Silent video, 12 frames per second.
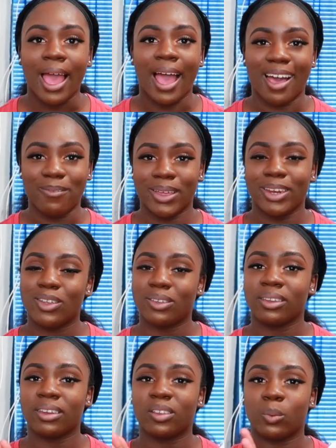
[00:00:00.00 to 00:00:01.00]
I've been
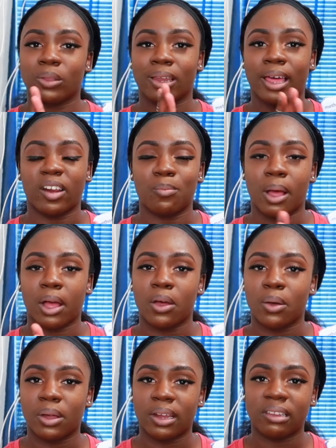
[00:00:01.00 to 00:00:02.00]
using this with a lot of my
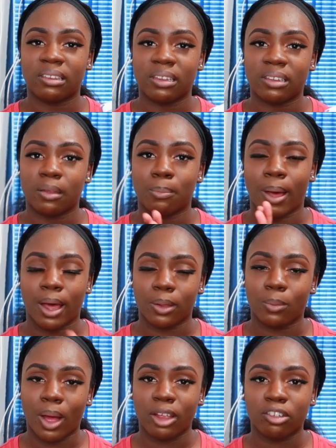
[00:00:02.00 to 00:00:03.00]
coconut scented
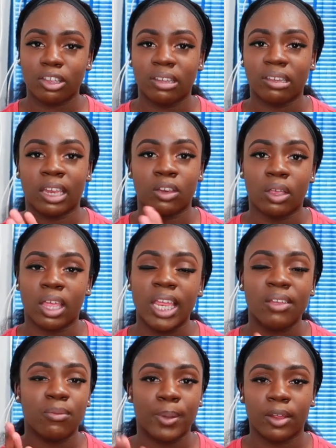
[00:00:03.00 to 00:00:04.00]
body washes and you can
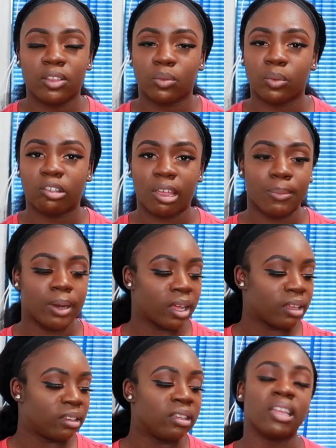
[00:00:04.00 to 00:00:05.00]
even pair this with shea butter
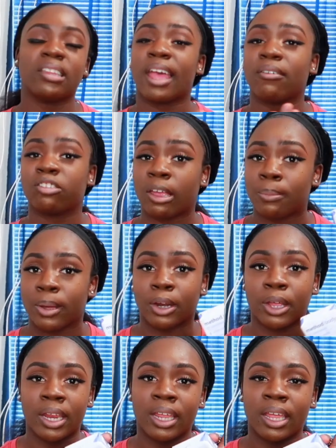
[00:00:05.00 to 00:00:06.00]
because it does have shea butter
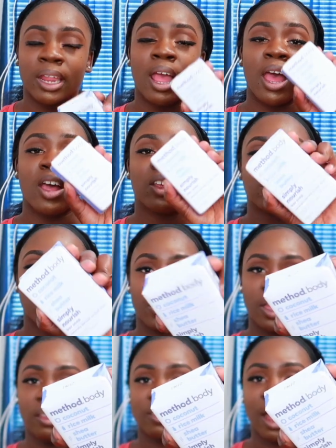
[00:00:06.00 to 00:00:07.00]
in it. So
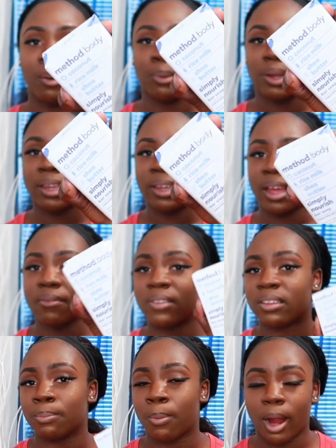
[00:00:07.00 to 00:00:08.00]
yes, I really love
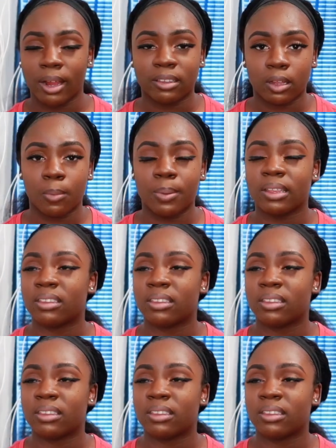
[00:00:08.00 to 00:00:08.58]
this bar soap.